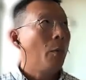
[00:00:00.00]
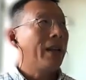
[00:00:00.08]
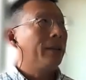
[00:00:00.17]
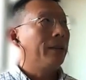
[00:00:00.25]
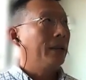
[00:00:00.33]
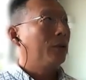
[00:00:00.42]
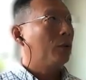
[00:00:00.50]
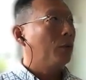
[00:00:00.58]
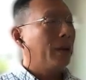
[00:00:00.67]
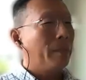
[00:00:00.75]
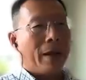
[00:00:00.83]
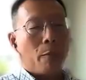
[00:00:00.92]
what I did
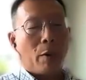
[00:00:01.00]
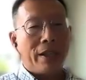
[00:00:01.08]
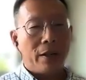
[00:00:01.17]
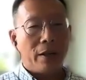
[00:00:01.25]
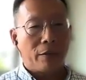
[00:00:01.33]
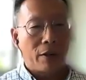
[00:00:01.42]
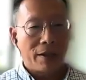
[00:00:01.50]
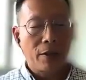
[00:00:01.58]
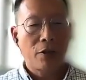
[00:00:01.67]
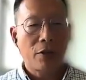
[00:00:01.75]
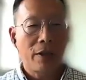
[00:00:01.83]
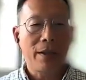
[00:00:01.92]
during my one year of
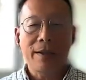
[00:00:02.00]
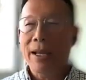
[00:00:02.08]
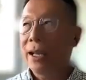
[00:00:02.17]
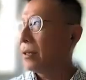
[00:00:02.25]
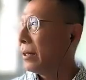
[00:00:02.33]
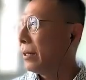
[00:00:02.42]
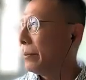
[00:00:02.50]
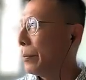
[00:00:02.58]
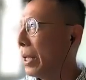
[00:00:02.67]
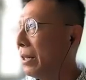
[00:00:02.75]
transition is that, um,